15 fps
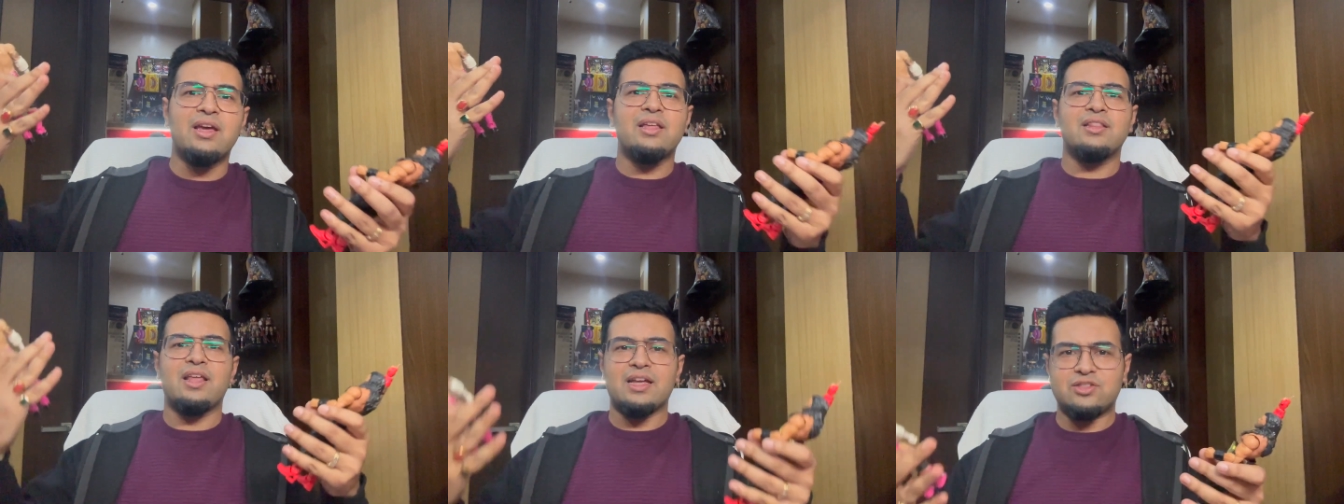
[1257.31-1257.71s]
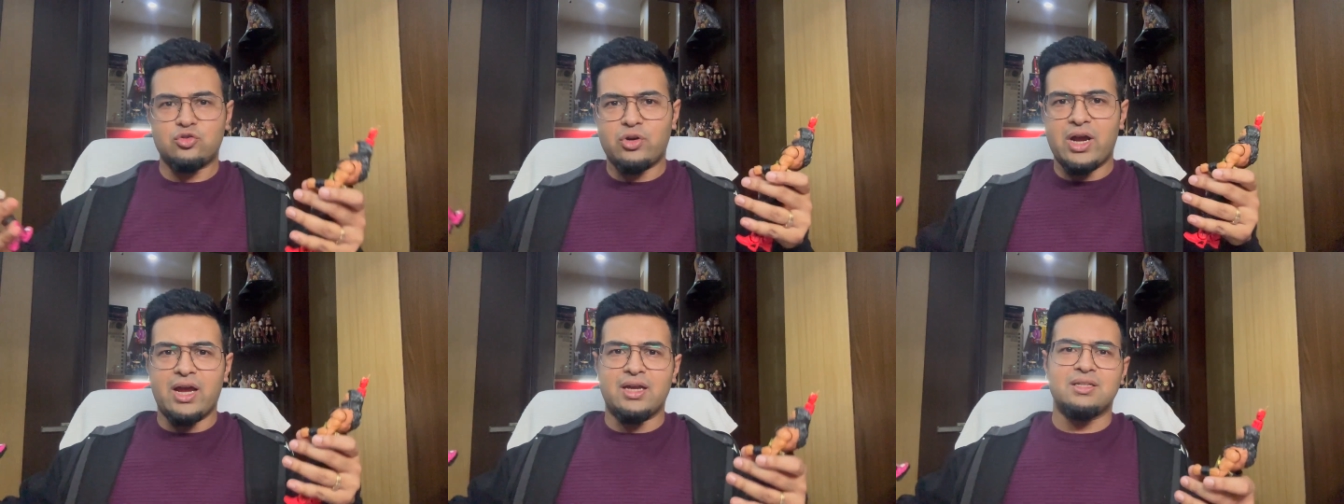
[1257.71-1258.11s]
That's
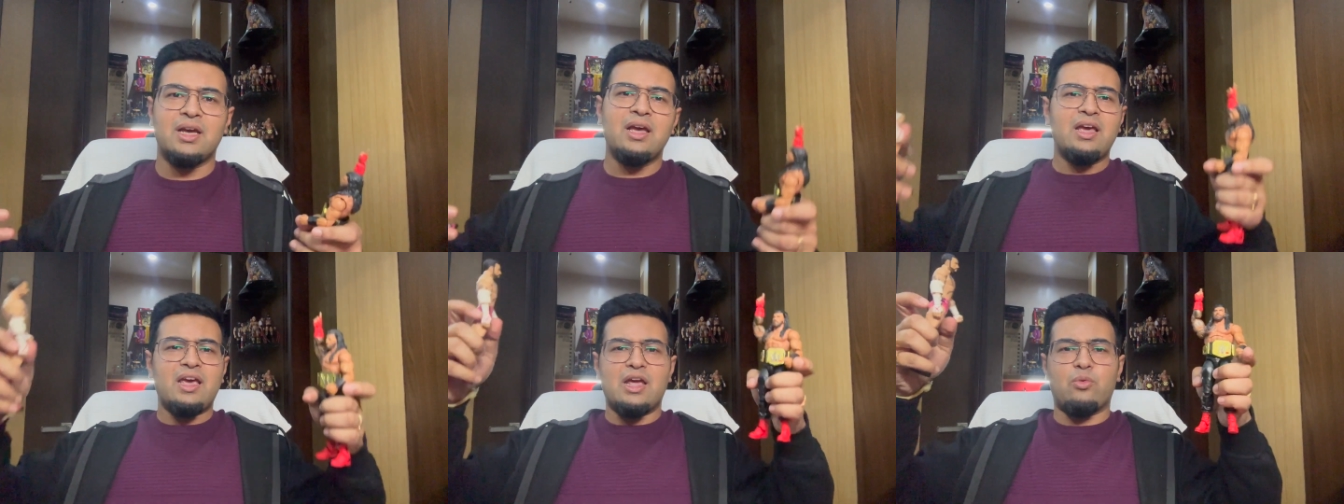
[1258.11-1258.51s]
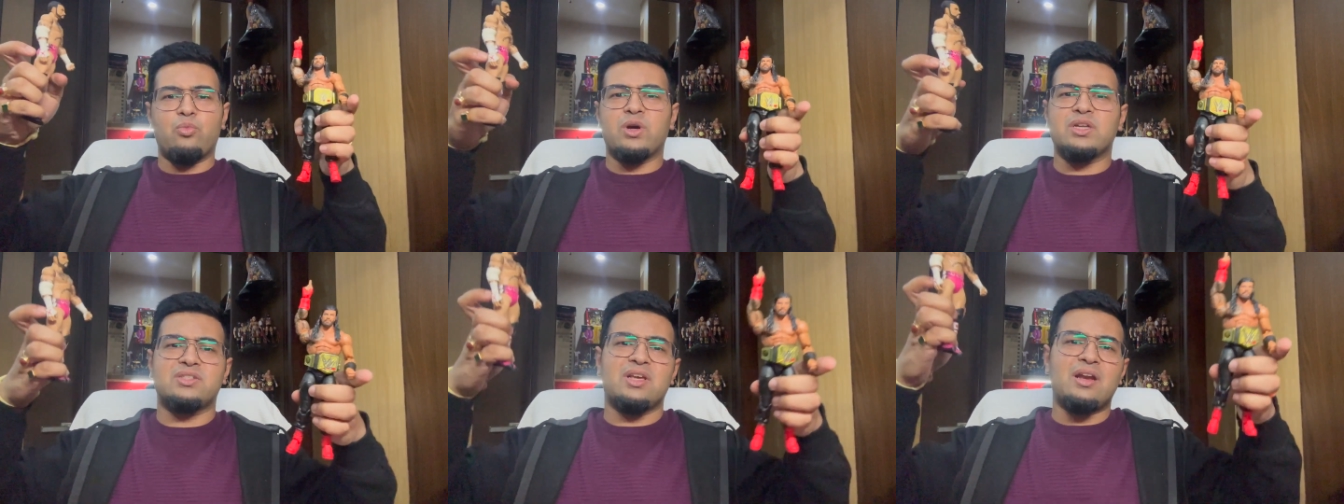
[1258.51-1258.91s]
right. It
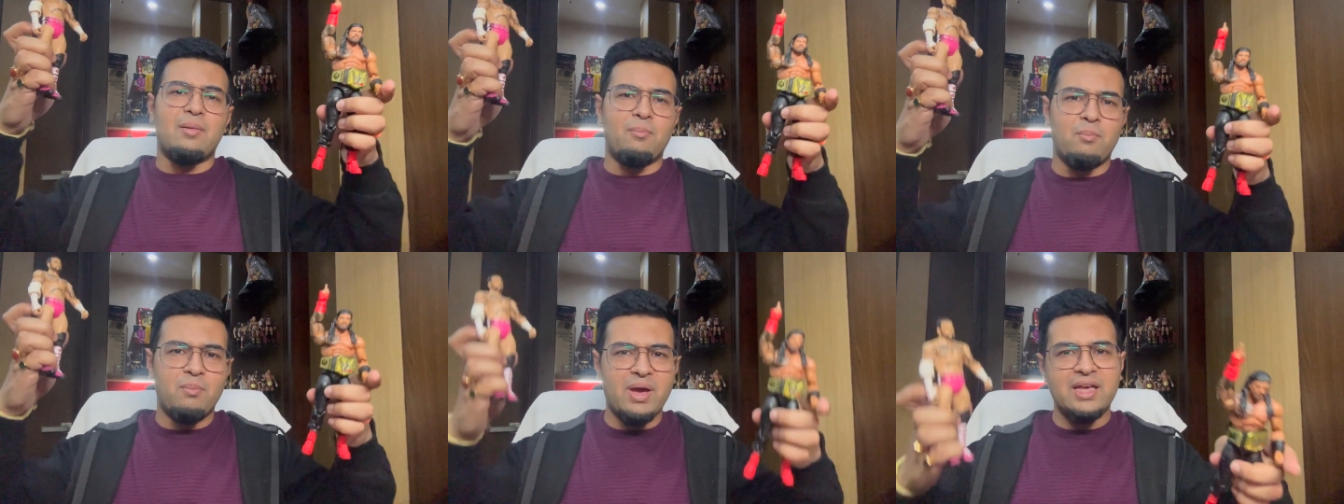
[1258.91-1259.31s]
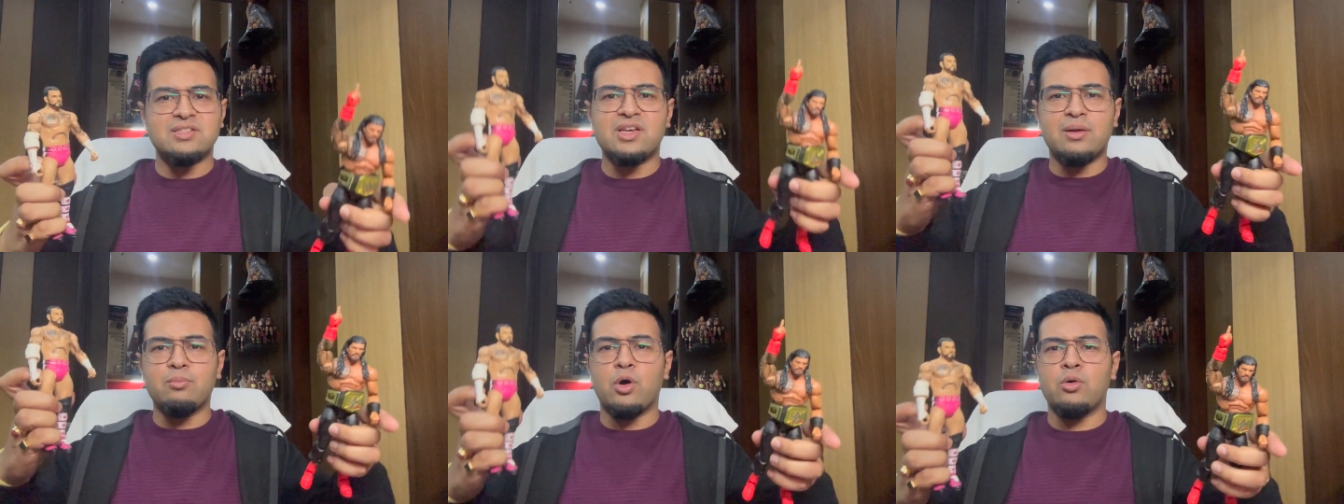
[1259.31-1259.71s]
was an
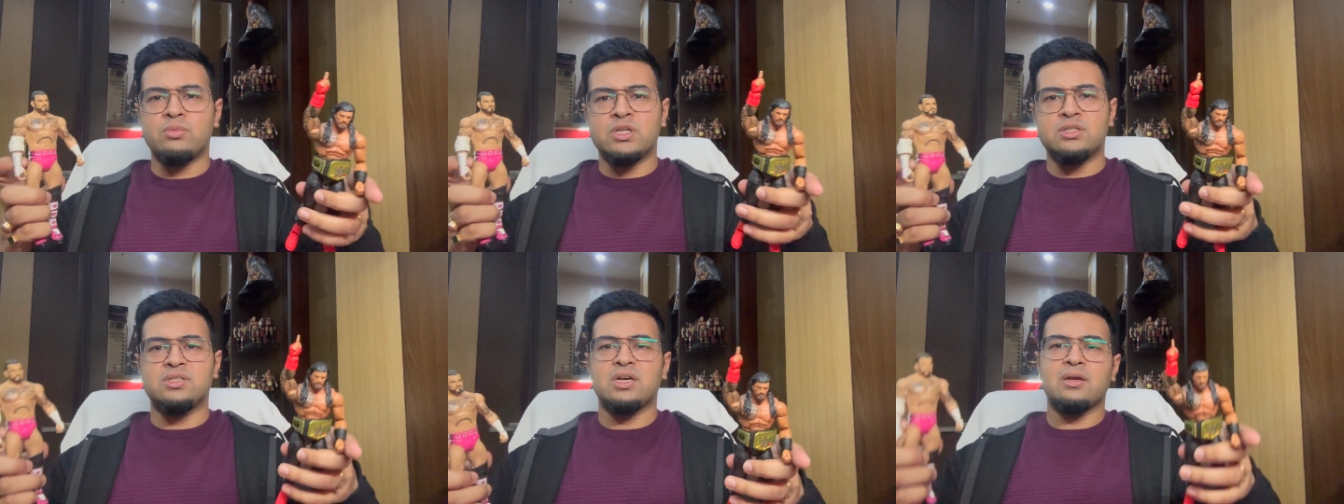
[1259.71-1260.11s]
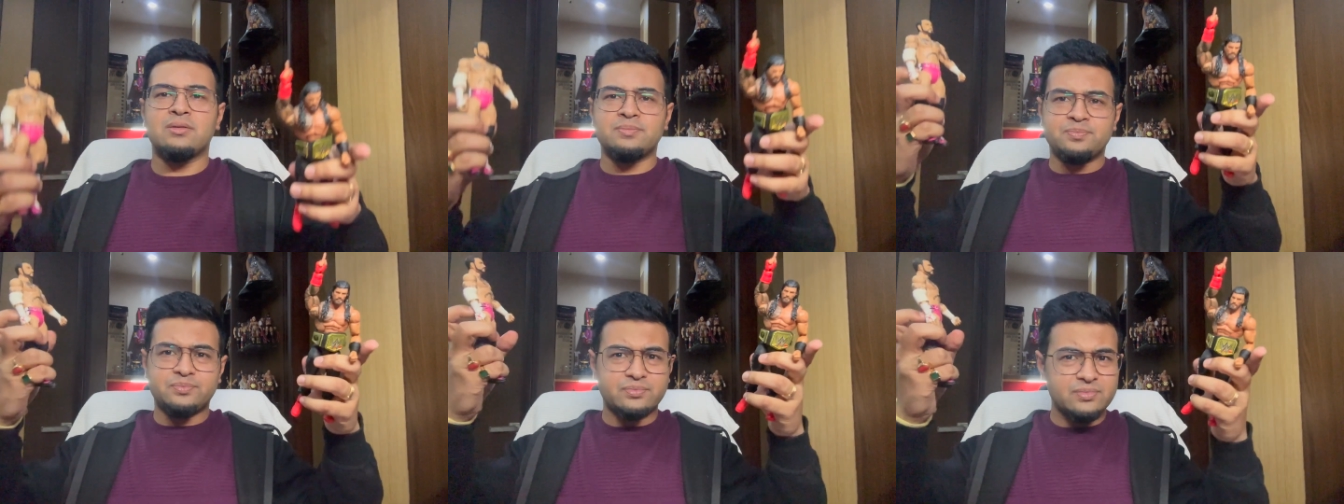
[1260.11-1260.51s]
amazing moment
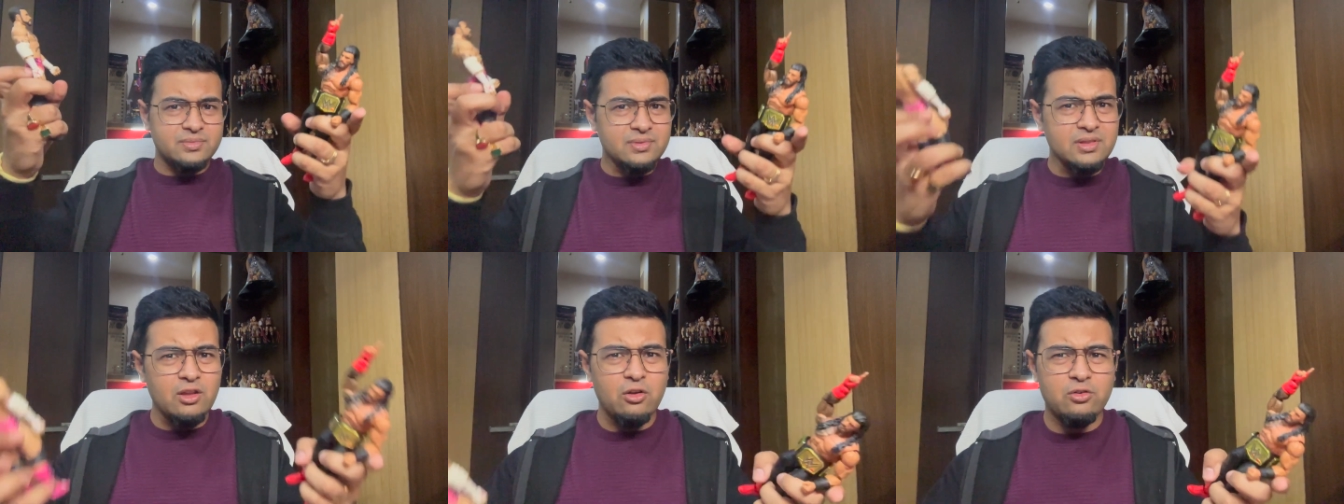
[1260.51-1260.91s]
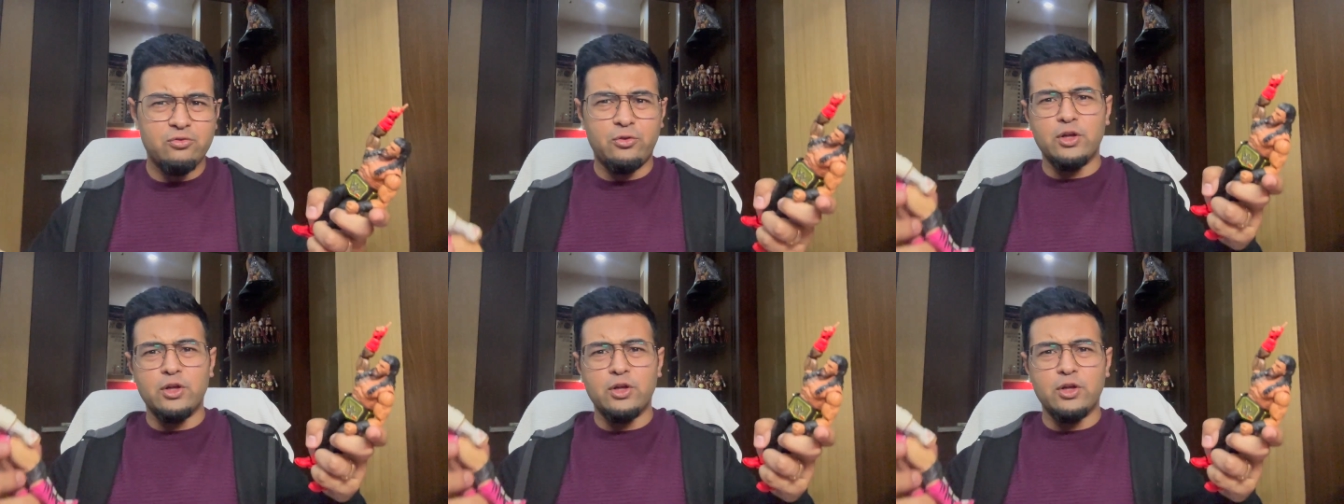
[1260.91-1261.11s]
for